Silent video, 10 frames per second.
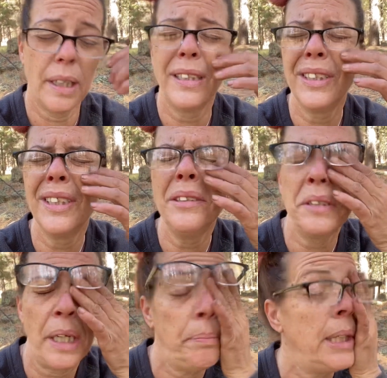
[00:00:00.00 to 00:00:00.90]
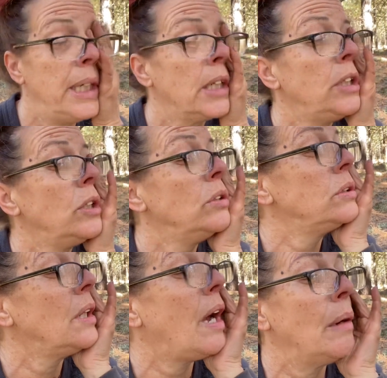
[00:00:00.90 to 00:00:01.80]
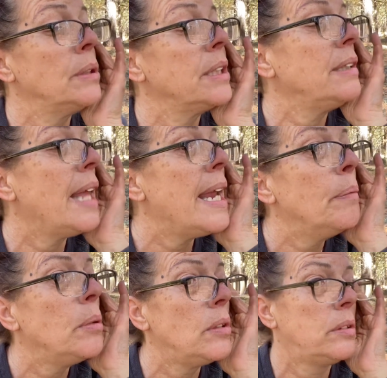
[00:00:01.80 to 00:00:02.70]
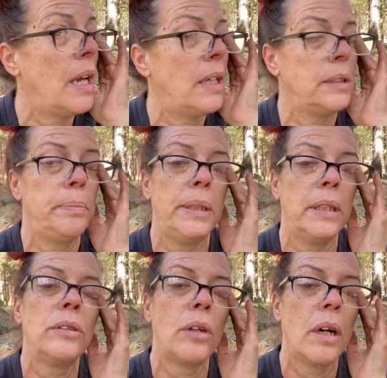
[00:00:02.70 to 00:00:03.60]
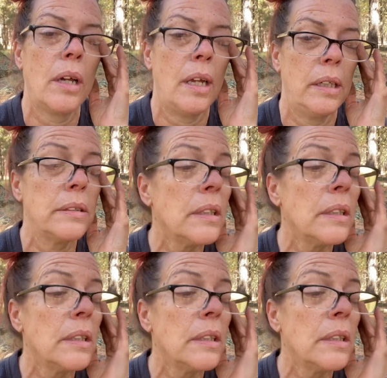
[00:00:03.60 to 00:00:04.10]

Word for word: And I shouldn't say being accused, I was labeled as being a drug addict.